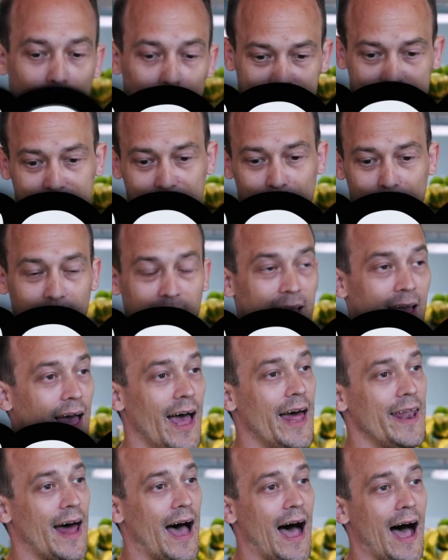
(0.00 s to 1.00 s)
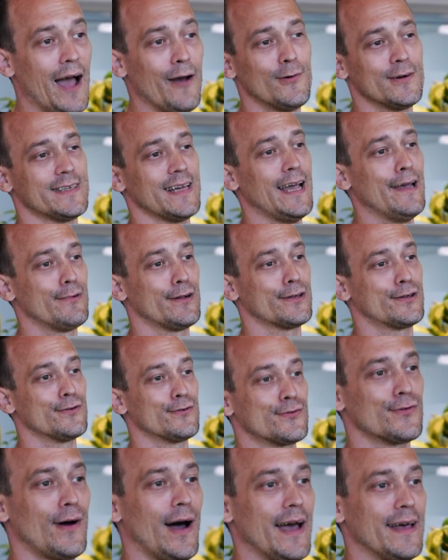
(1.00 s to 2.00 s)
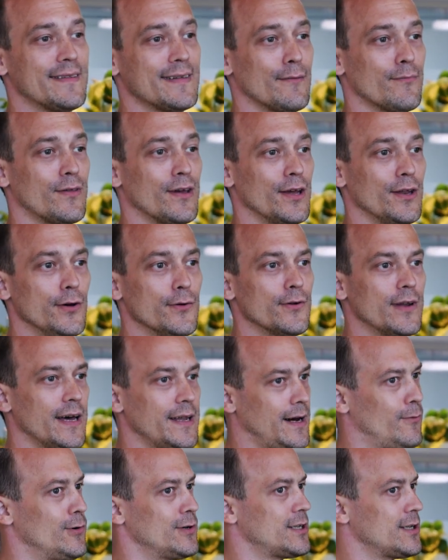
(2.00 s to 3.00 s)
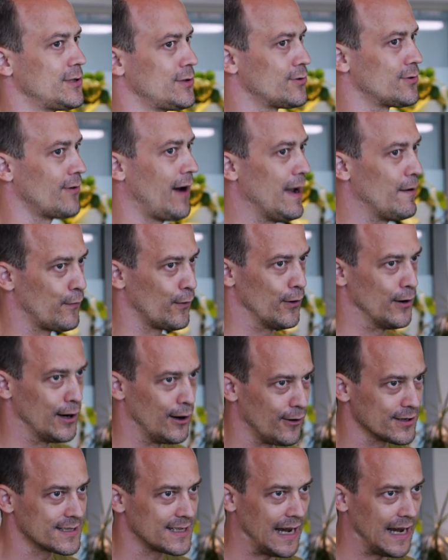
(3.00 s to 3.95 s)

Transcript: awesome. And I was able to try something new that I wanted to try for a long